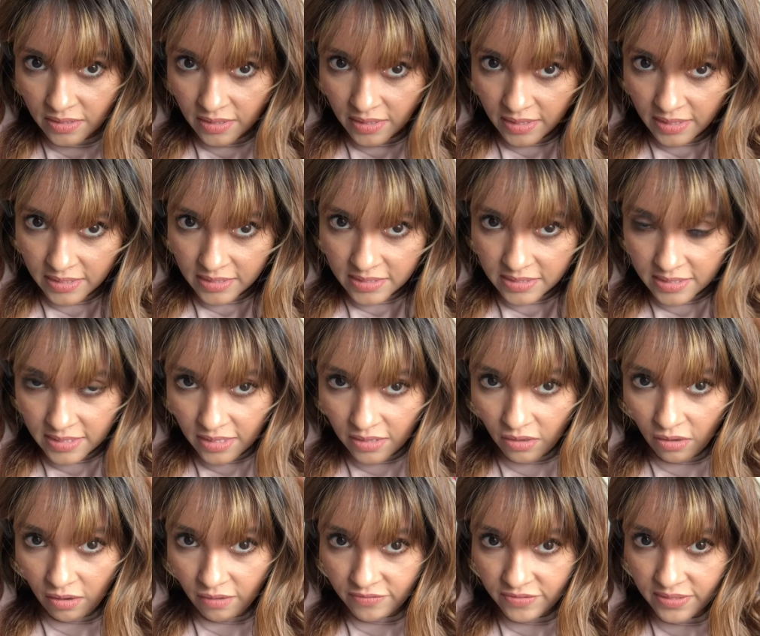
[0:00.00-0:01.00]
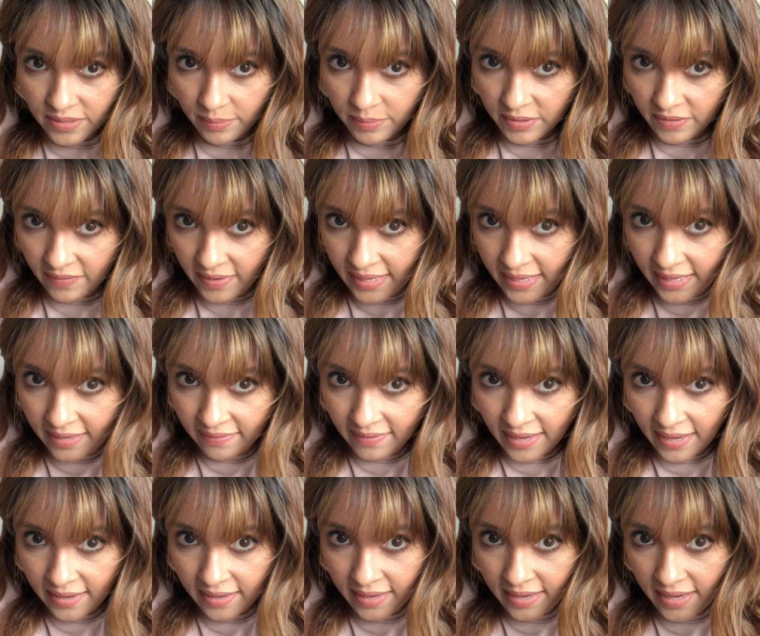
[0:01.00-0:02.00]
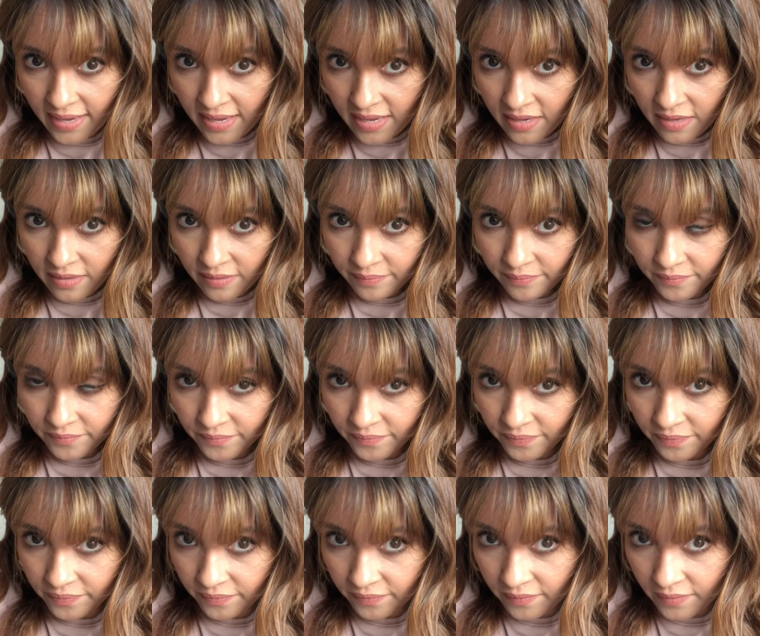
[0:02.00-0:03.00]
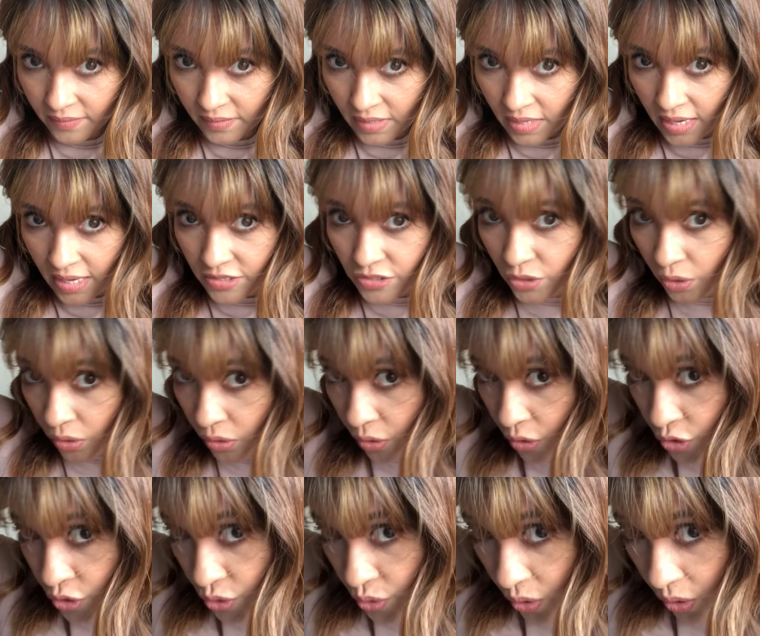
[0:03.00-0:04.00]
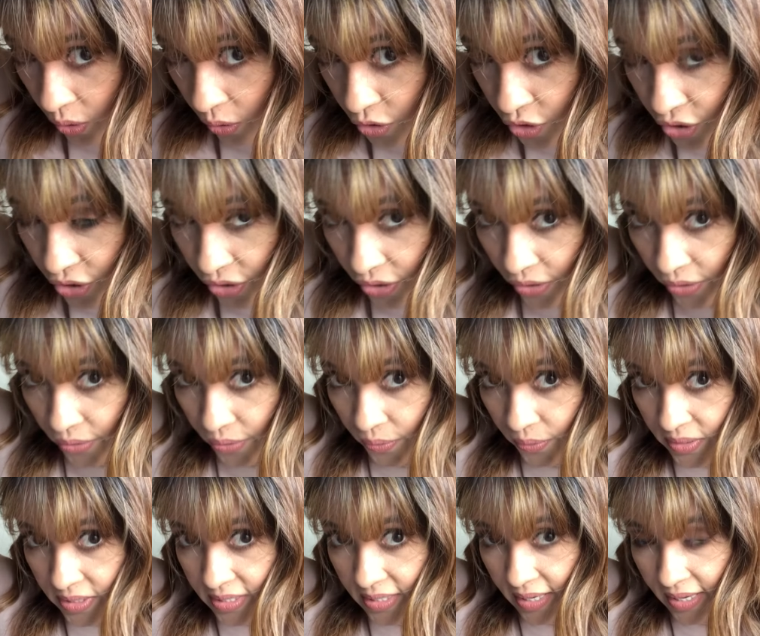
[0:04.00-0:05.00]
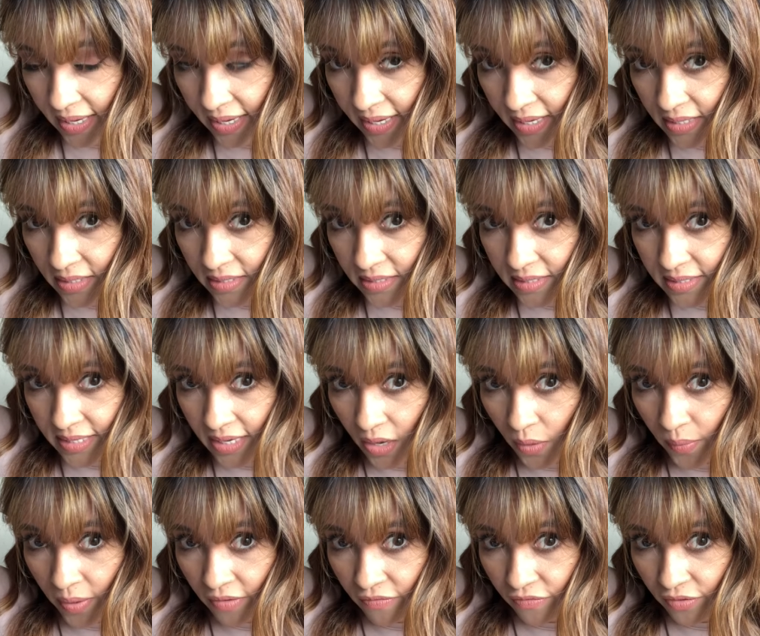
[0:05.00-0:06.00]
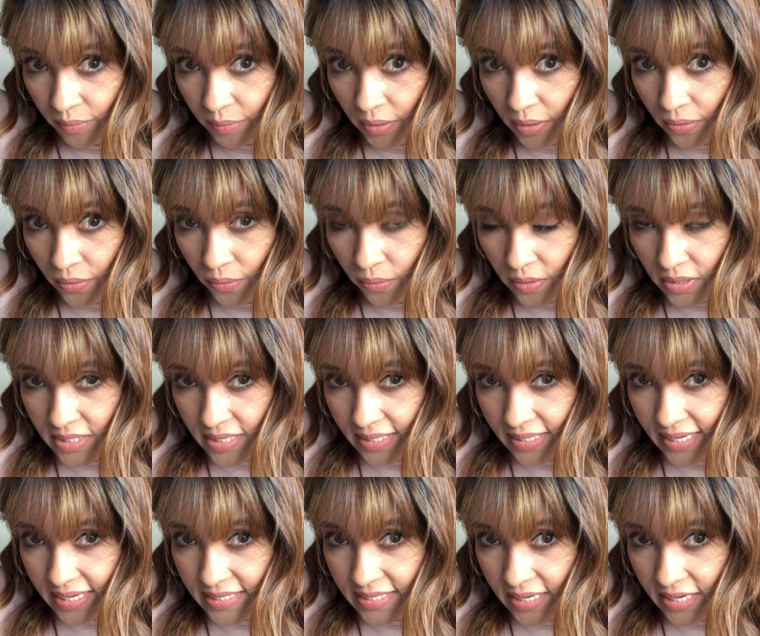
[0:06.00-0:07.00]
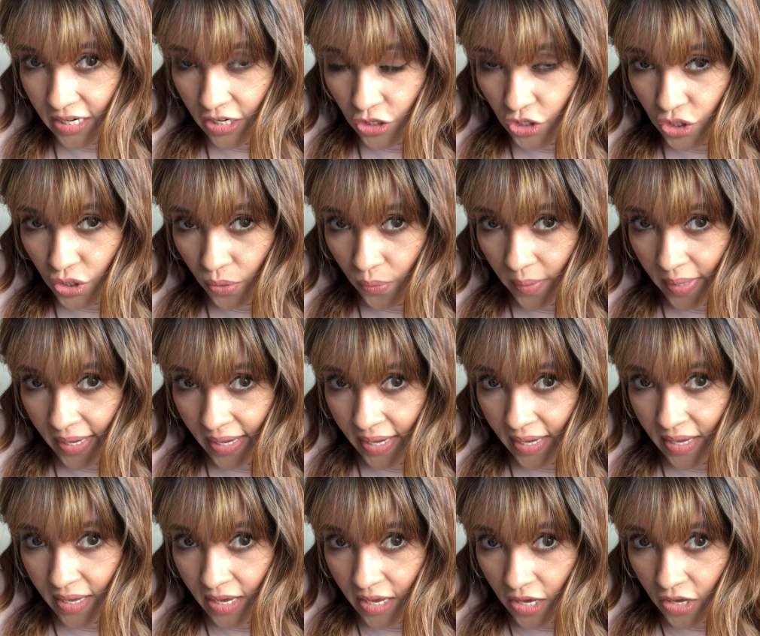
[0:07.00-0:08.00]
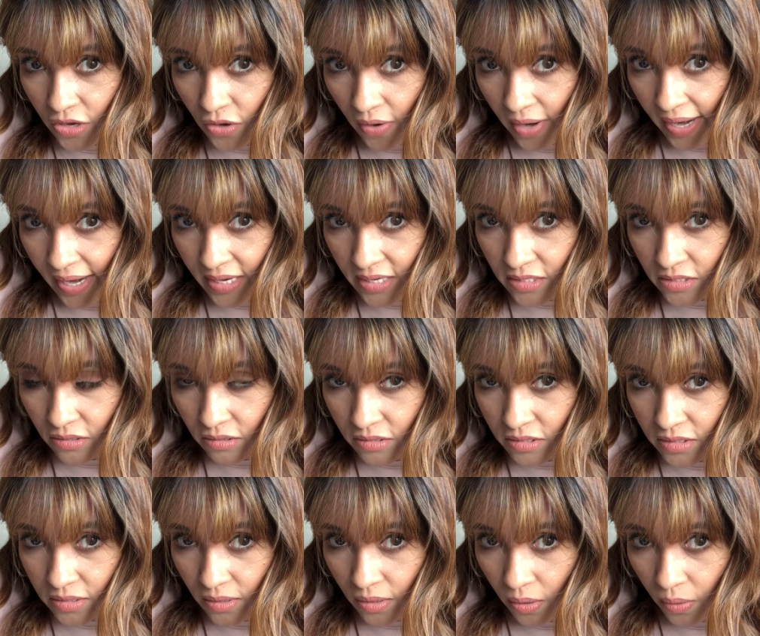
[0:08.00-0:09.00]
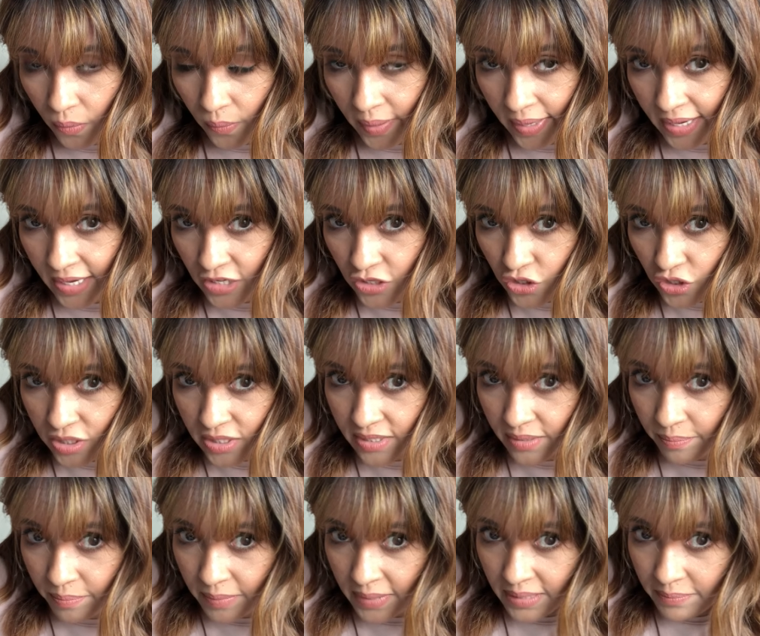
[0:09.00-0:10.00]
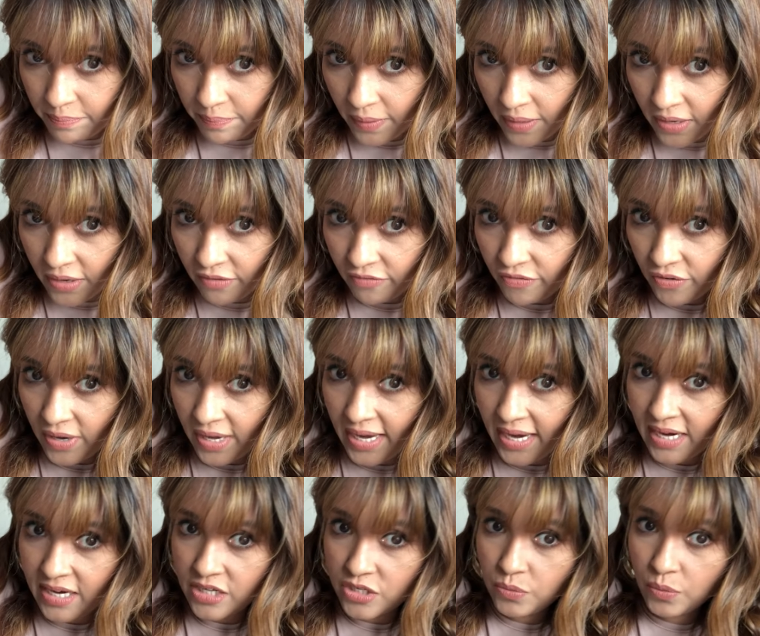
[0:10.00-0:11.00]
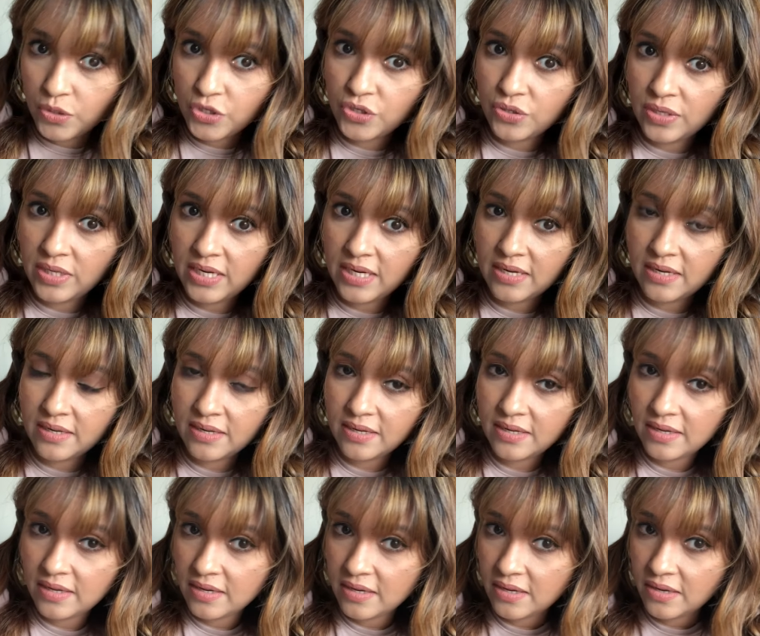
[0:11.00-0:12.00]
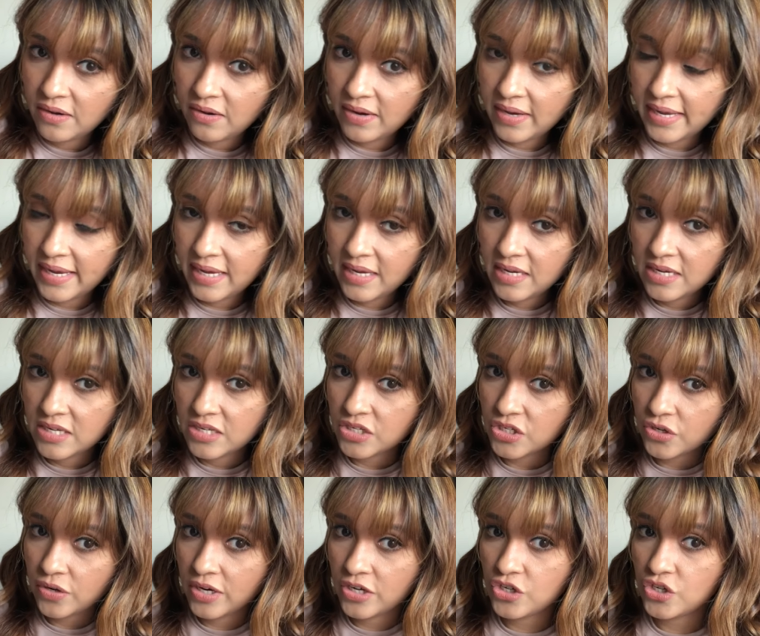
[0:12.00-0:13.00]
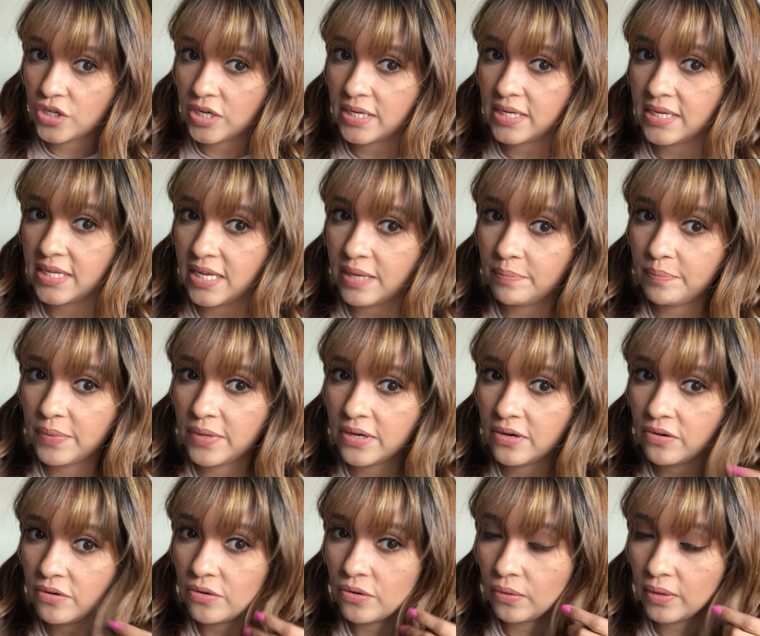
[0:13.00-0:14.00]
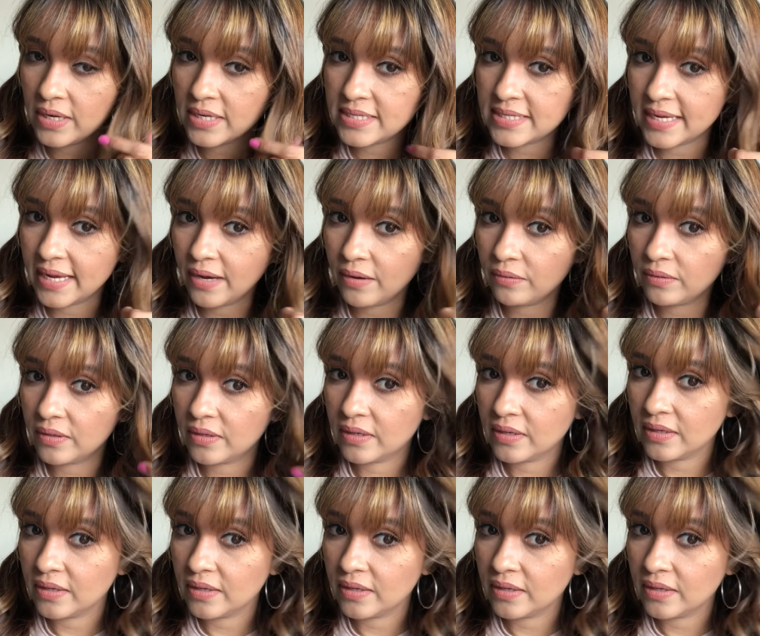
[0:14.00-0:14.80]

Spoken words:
instead of subdividing that again. Don't go too close to your roots, guys. Stay away from your roots, at least an inch away. Your ends also away. It's just the mid part of your hair is what you need. Okay, scrunch it, keep it, roll it down.